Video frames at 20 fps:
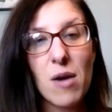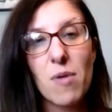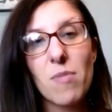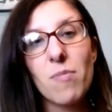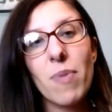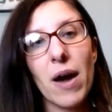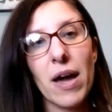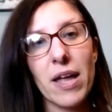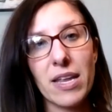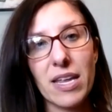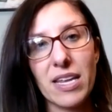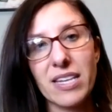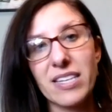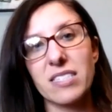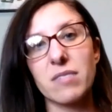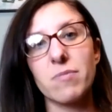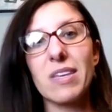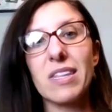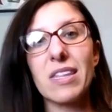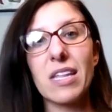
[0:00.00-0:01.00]
but it
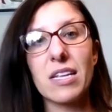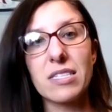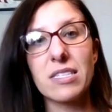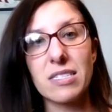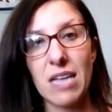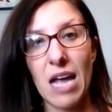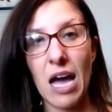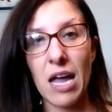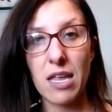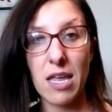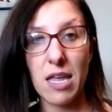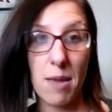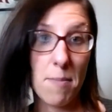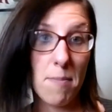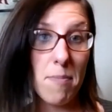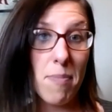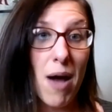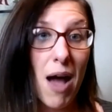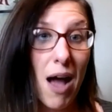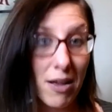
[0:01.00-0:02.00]
doesn't mean that it's not
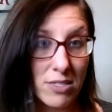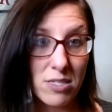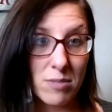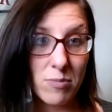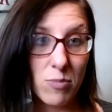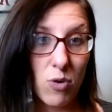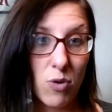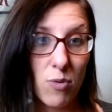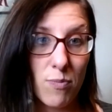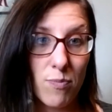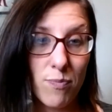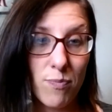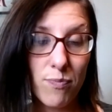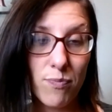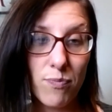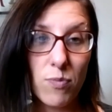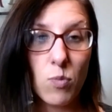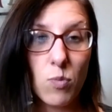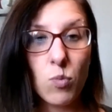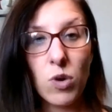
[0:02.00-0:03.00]
impossible
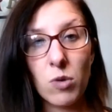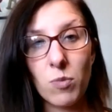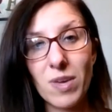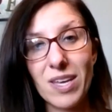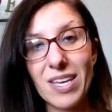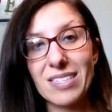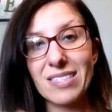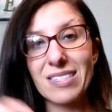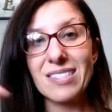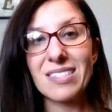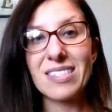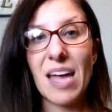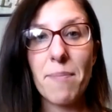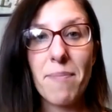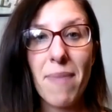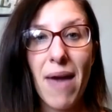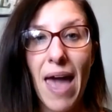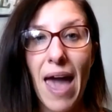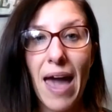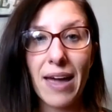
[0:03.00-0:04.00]
when we can
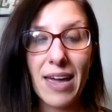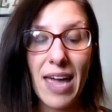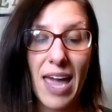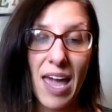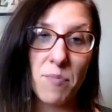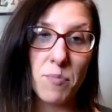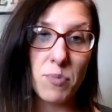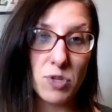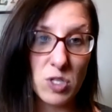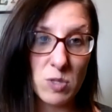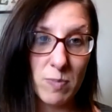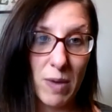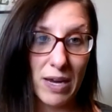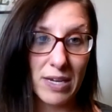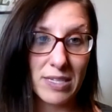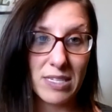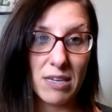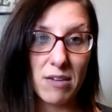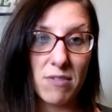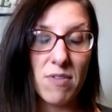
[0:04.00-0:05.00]
step back, have
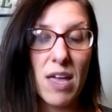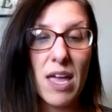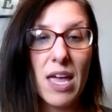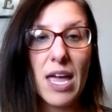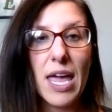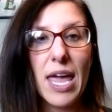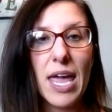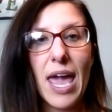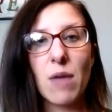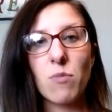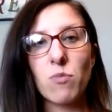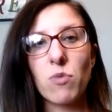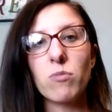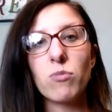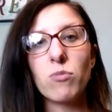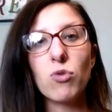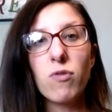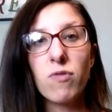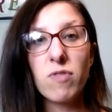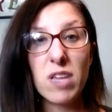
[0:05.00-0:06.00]
perspective, and
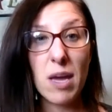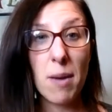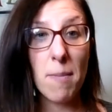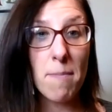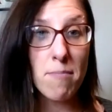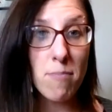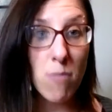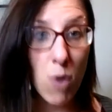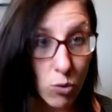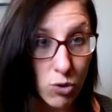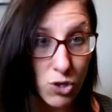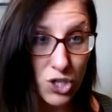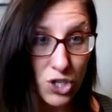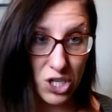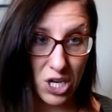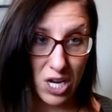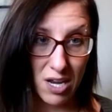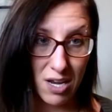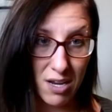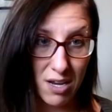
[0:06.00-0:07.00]
remove the
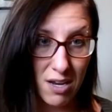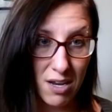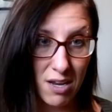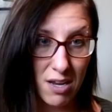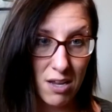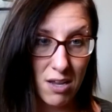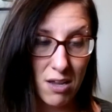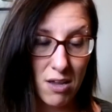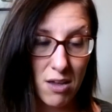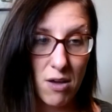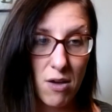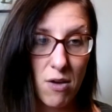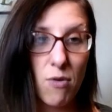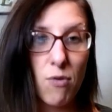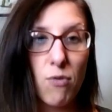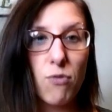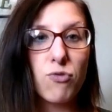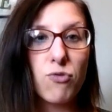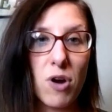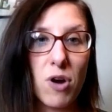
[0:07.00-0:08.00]
emotion
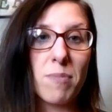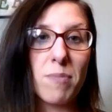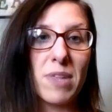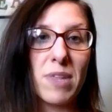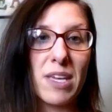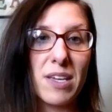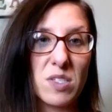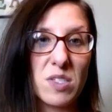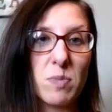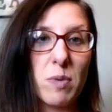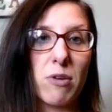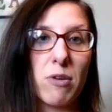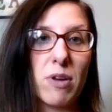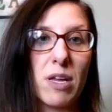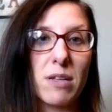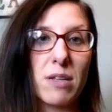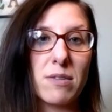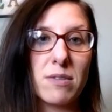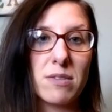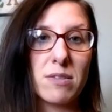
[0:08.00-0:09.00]
from the
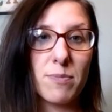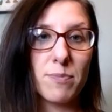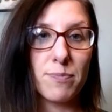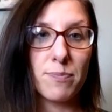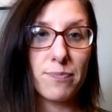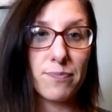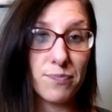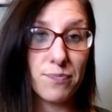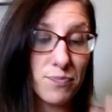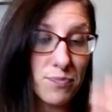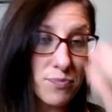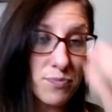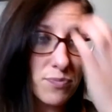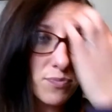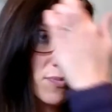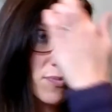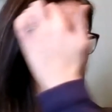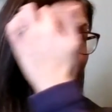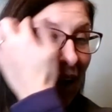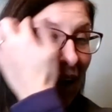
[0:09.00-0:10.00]
experience.
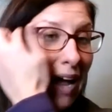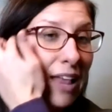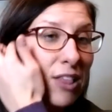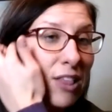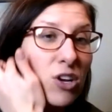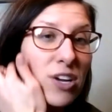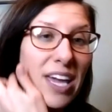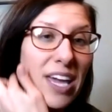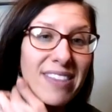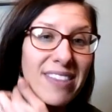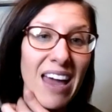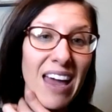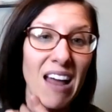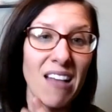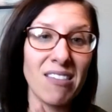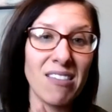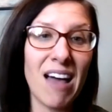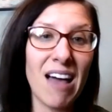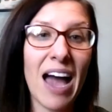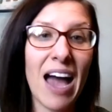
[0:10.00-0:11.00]
I look at that
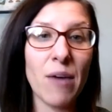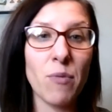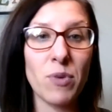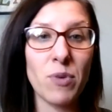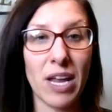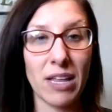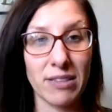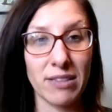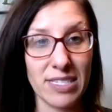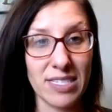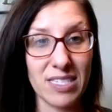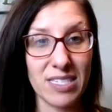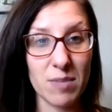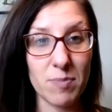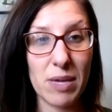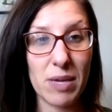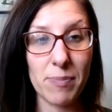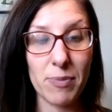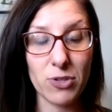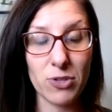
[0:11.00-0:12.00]
a lot when I listen to
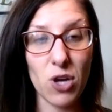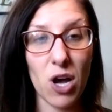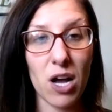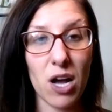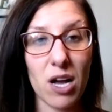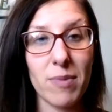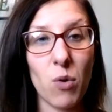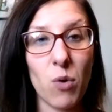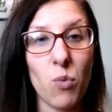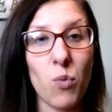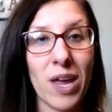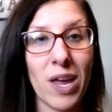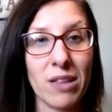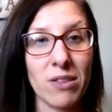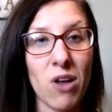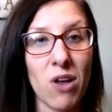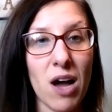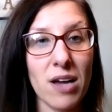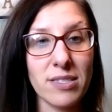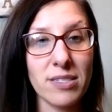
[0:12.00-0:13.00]
people talk about weight
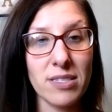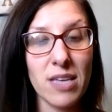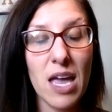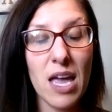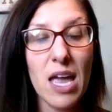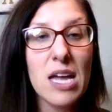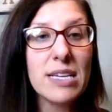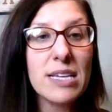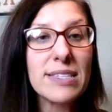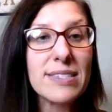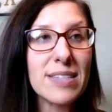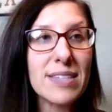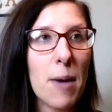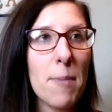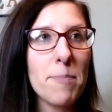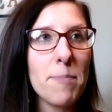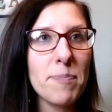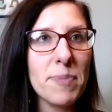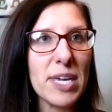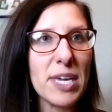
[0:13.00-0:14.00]
loss.
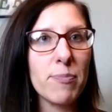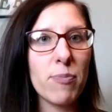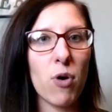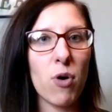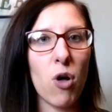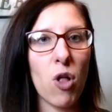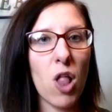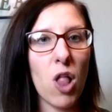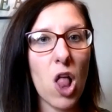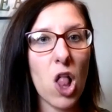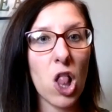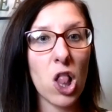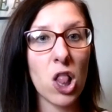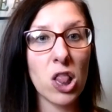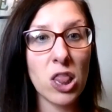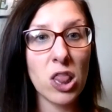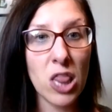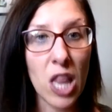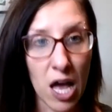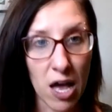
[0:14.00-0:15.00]
Some people
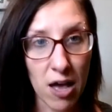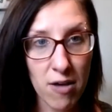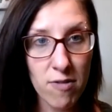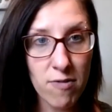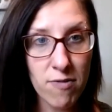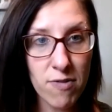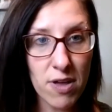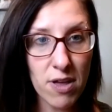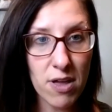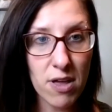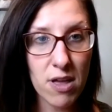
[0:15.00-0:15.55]
love